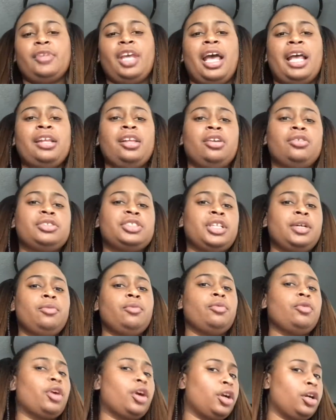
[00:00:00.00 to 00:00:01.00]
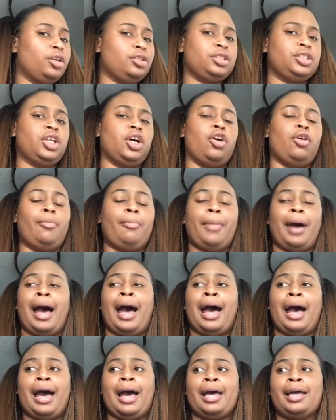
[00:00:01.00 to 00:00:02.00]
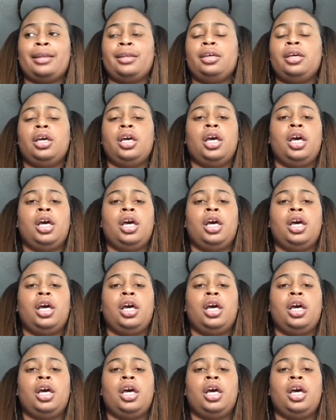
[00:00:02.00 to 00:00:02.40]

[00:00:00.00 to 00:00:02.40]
I know some girls don't mind